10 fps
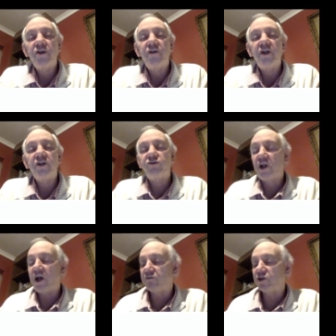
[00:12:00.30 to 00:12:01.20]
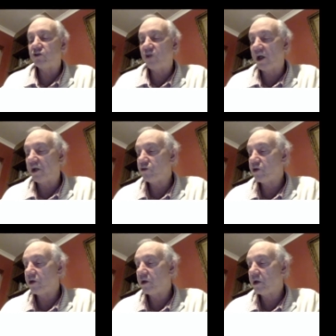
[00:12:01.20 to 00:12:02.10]
the first recurrence
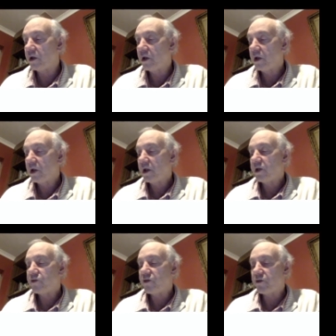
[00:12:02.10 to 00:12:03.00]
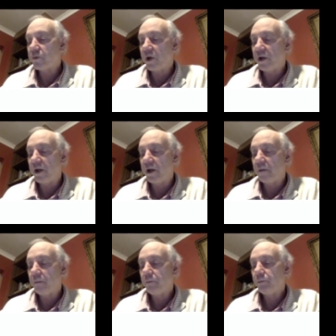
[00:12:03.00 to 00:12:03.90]
relation is this one
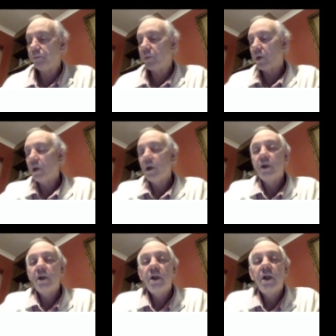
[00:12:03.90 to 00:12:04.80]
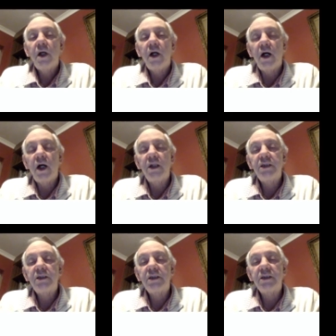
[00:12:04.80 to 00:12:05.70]
here.
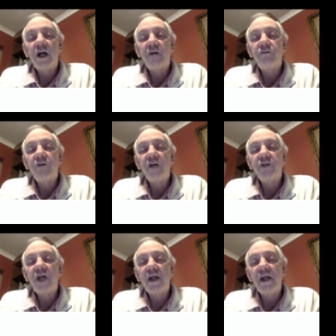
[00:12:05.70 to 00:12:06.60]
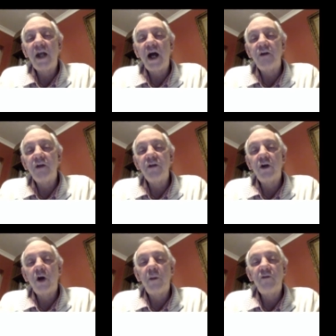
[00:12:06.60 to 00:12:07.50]
It's this, I've taken out the
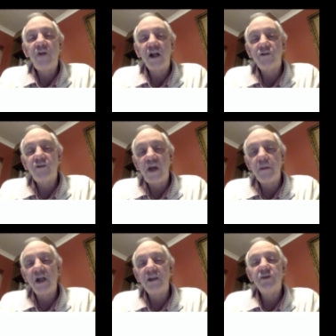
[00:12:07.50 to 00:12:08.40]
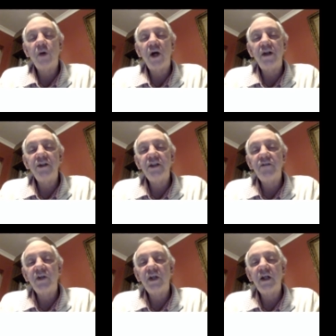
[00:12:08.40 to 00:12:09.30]
common factor of n minus 1. It's
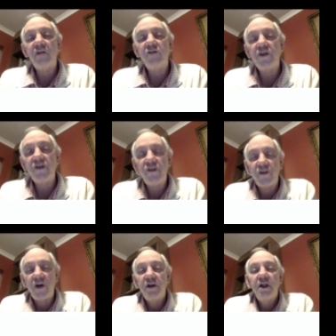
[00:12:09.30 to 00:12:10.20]
even clearer. This is a